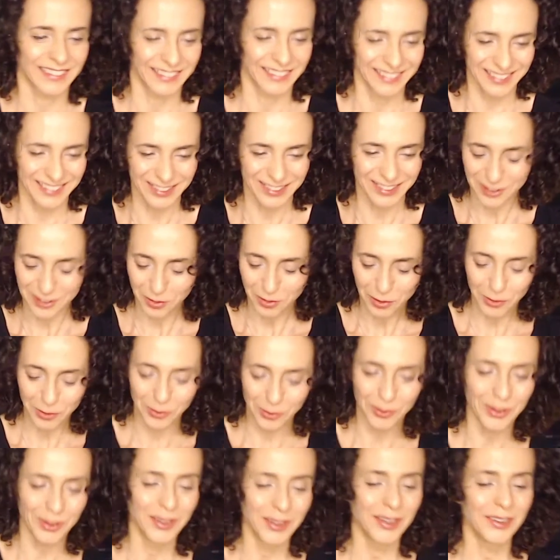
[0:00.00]
It's so
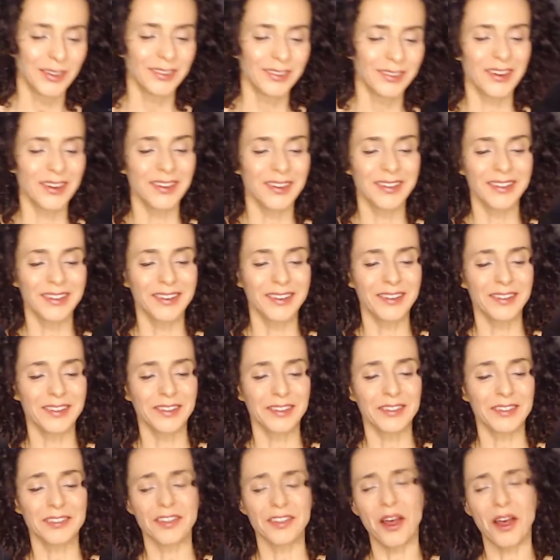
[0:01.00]
cool. Do, do,
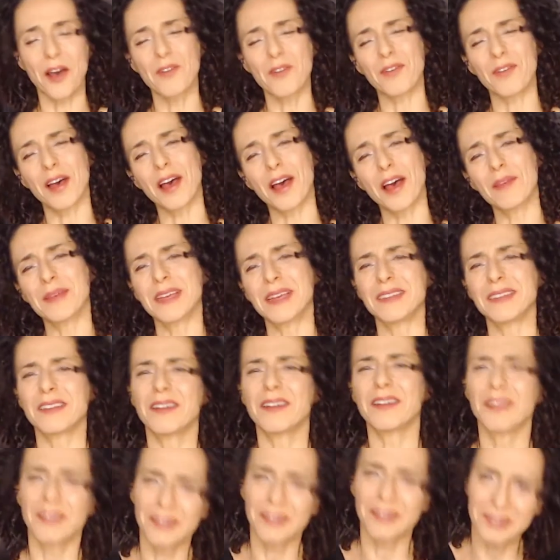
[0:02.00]
do, sol, fa, me,
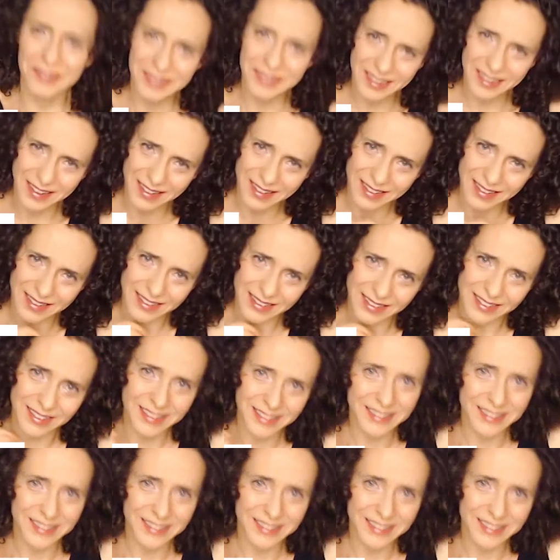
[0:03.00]
do, te.